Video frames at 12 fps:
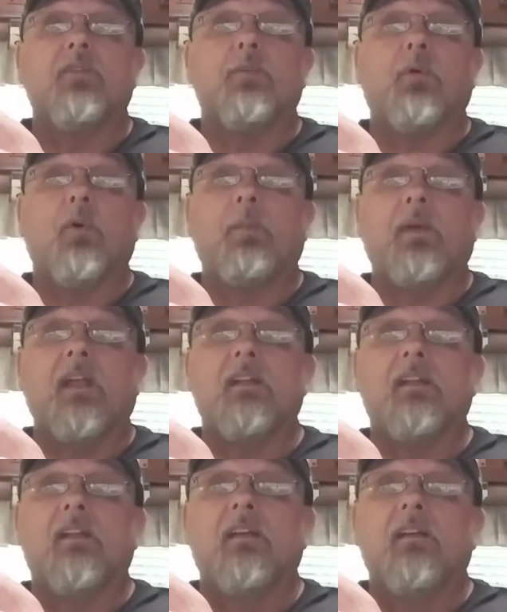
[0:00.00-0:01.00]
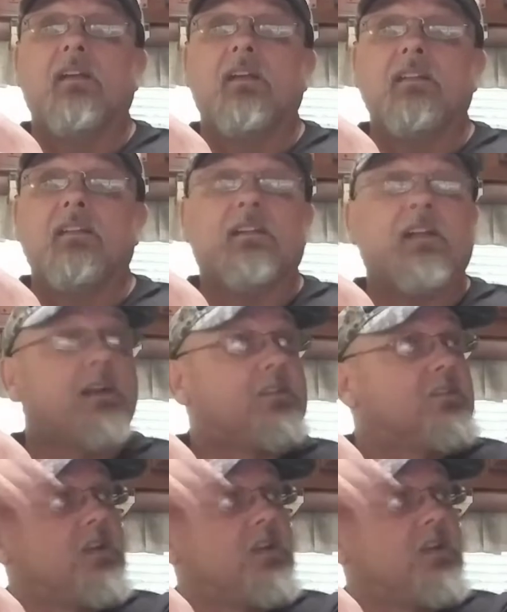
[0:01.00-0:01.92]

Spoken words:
their propane detectors